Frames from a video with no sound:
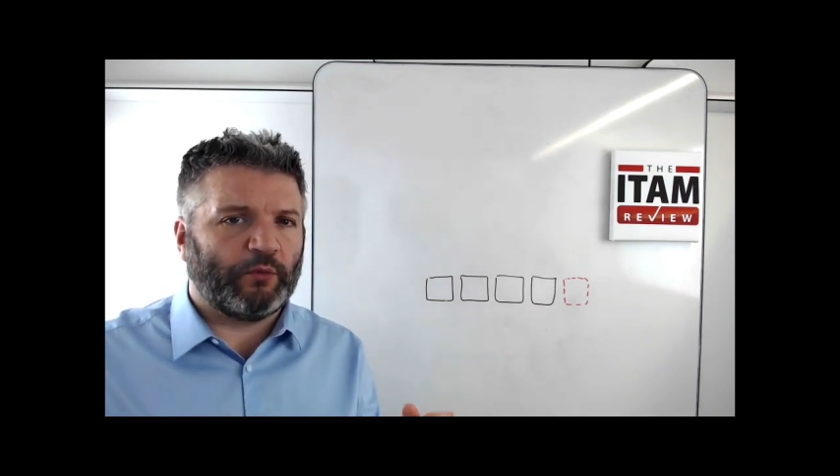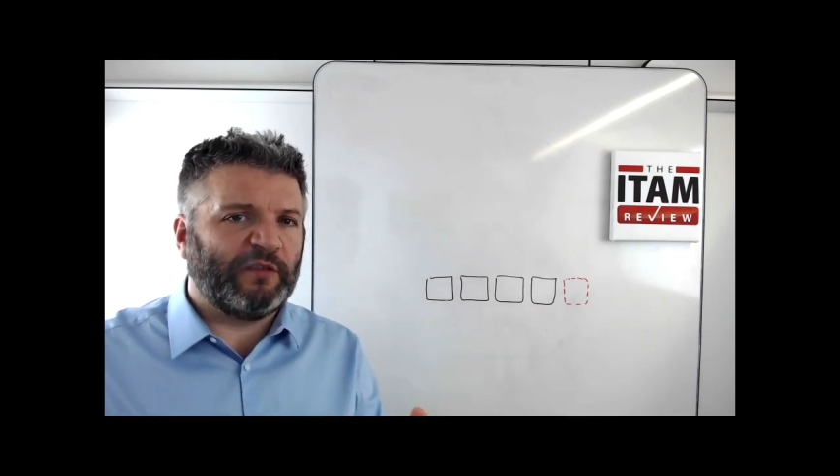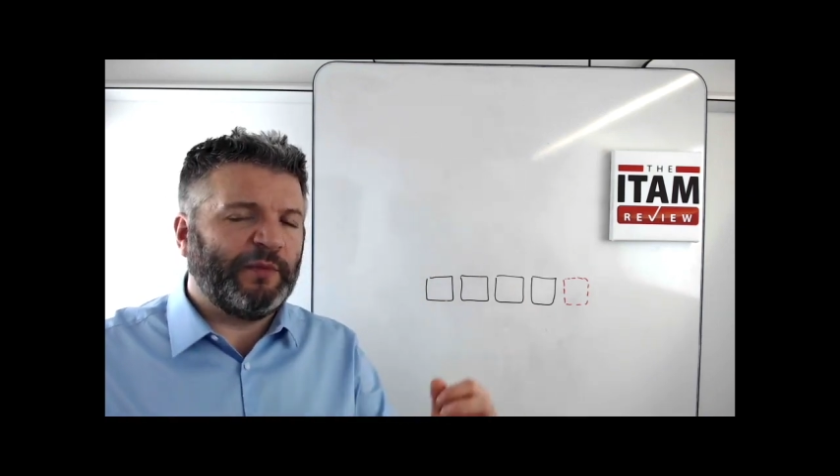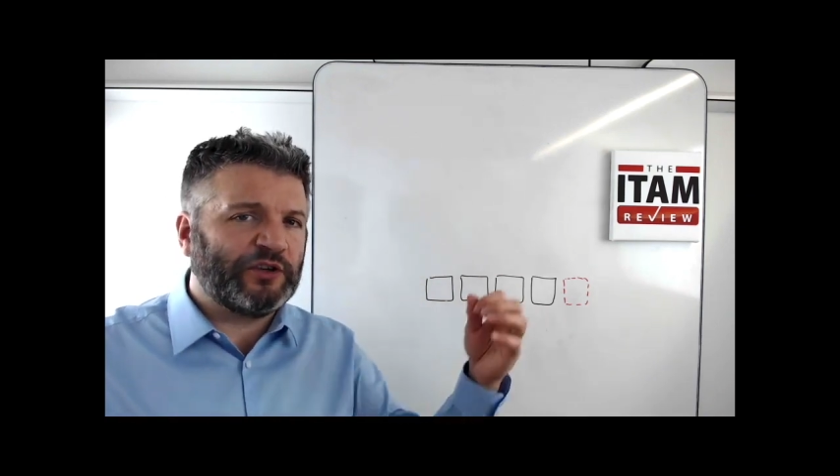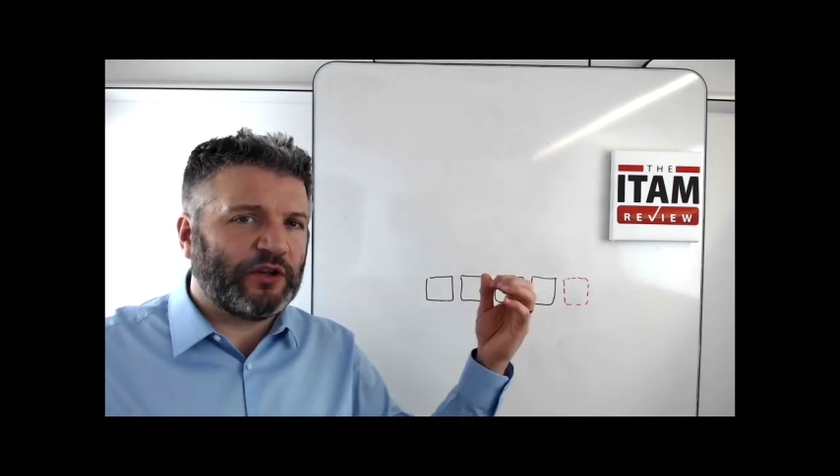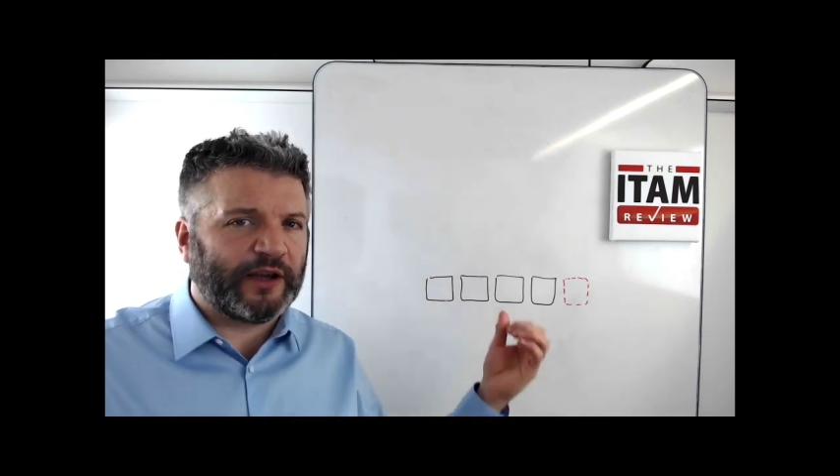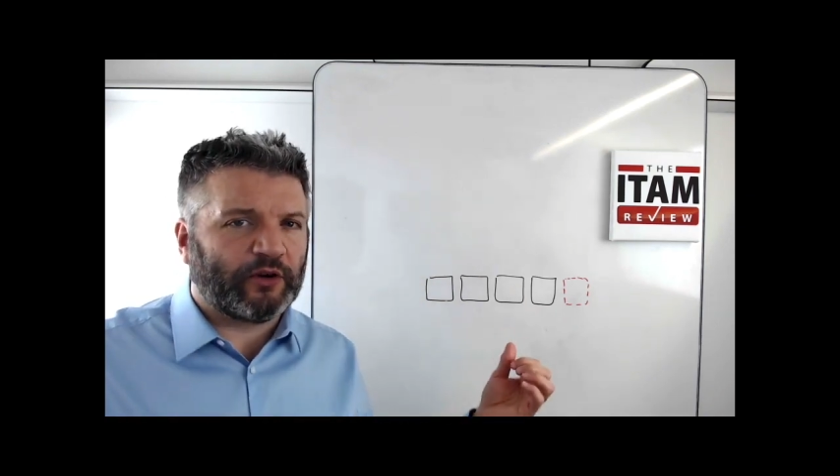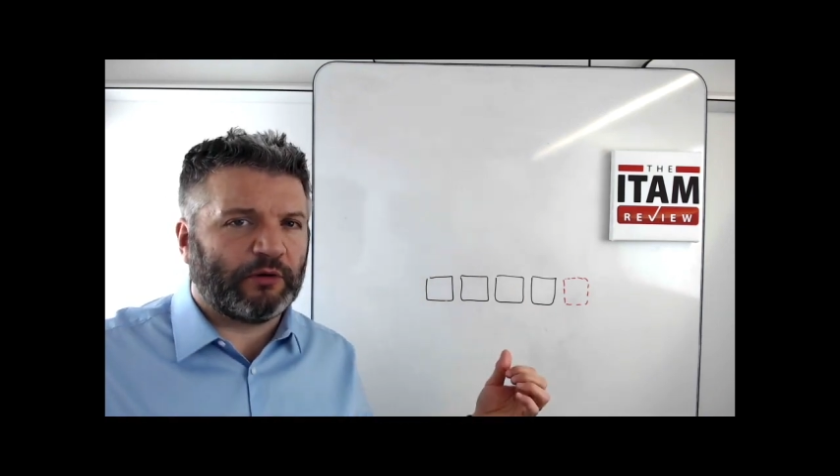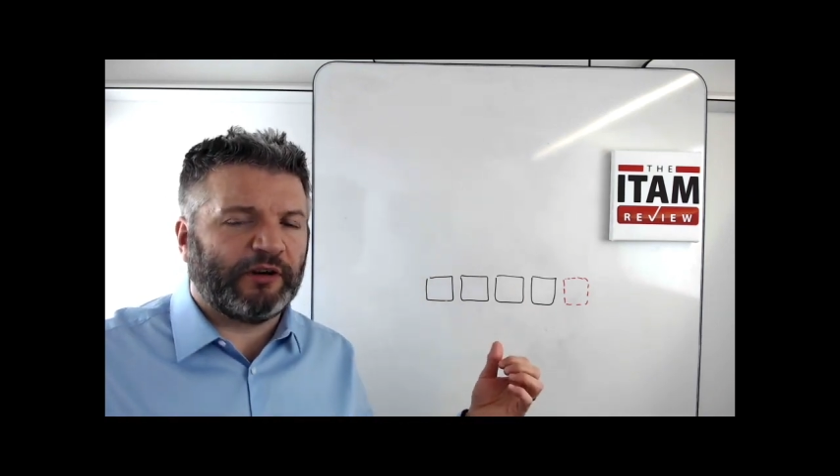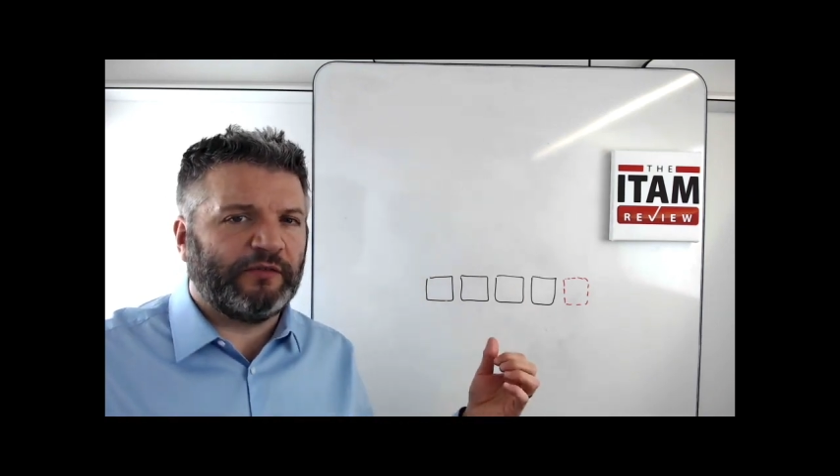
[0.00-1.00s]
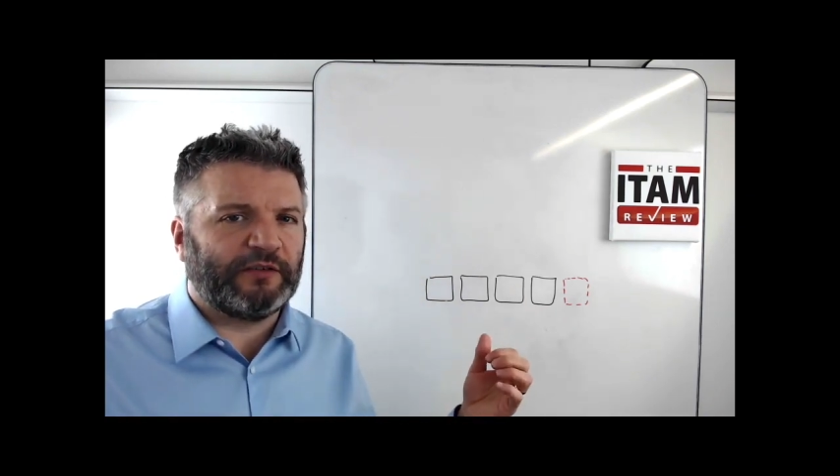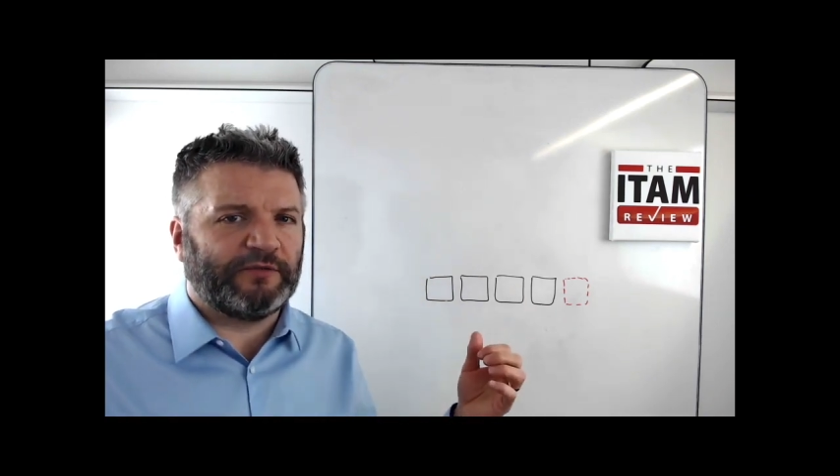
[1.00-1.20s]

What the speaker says: We've mentioned that in a previous